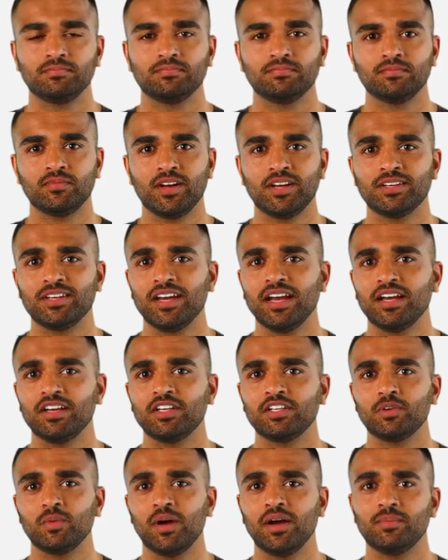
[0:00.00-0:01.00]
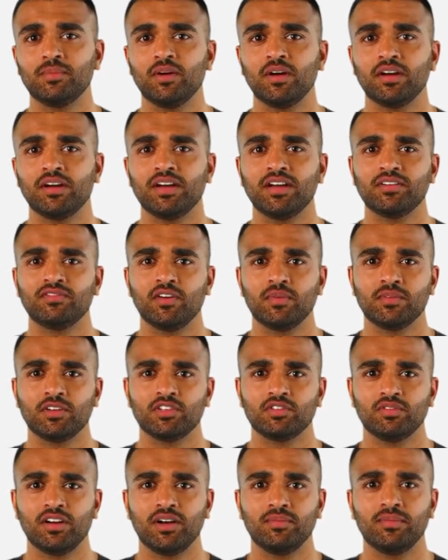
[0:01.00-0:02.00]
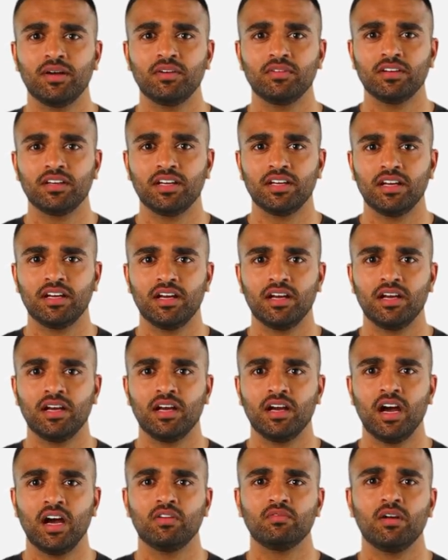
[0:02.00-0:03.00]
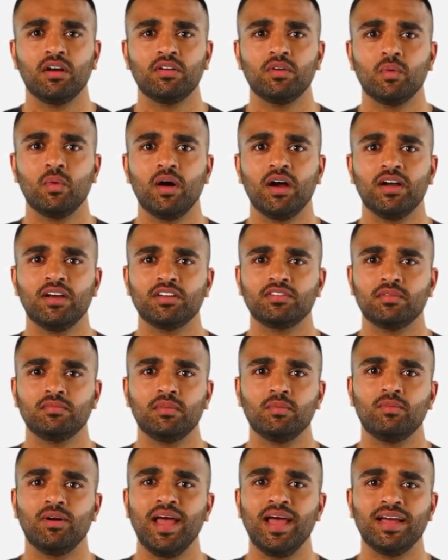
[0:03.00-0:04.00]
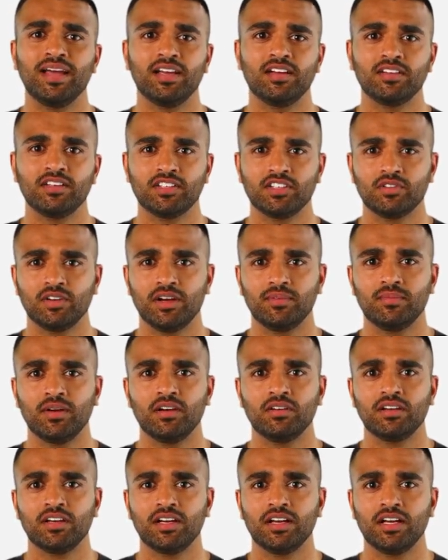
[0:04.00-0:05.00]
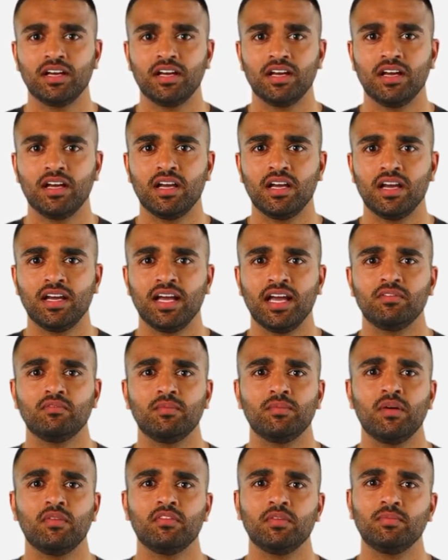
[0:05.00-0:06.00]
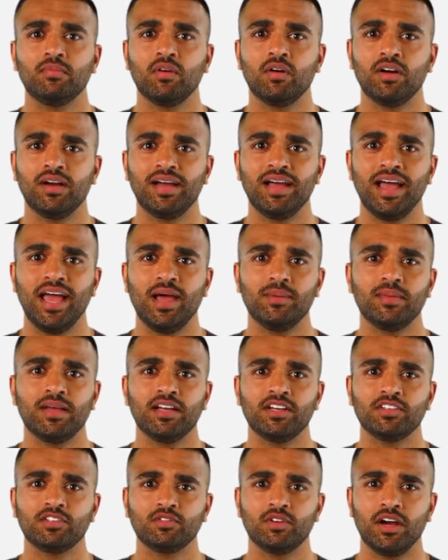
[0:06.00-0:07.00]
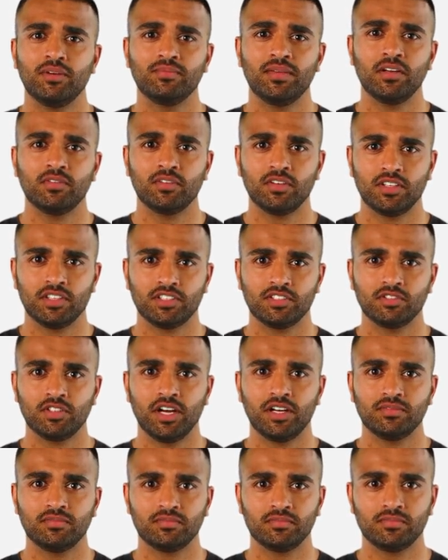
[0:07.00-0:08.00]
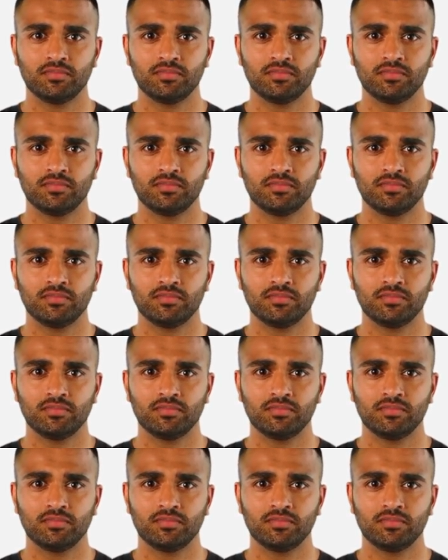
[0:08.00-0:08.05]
Disconnect the sway bar link from the strut mount. Unroute the wires from the bracket on the strut mount. Then remove the bolt clamping the strut mount to the strut.